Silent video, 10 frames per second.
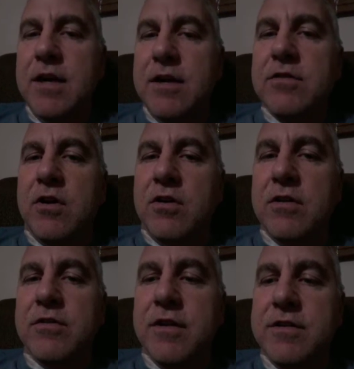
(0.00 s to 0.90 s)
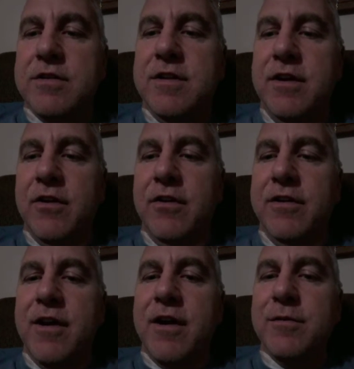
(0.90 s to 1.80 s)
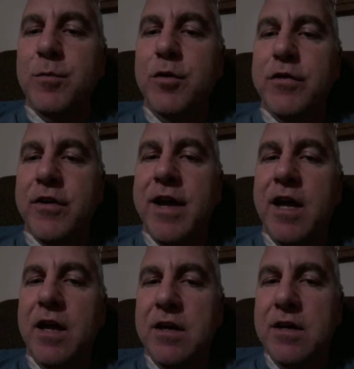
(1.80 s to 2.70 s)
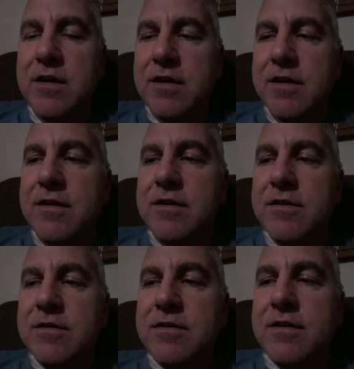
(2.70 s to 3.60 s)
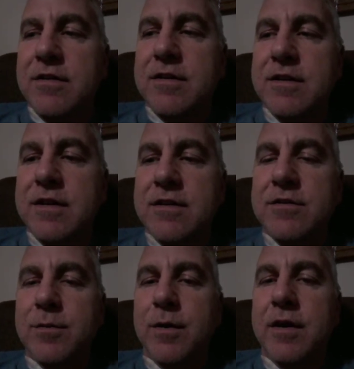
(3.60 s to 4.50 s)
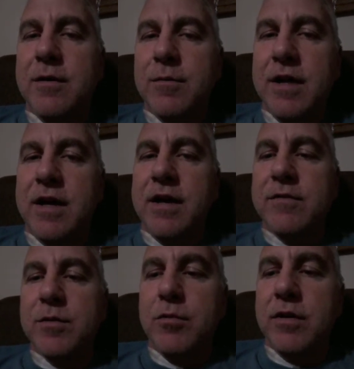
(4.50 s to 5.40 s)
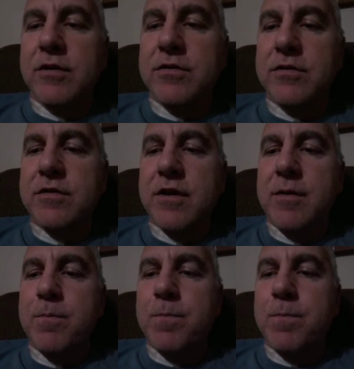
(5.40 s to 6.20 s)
it's hard to sit still and not move your head. So that's why I'm glad I have the brace this time.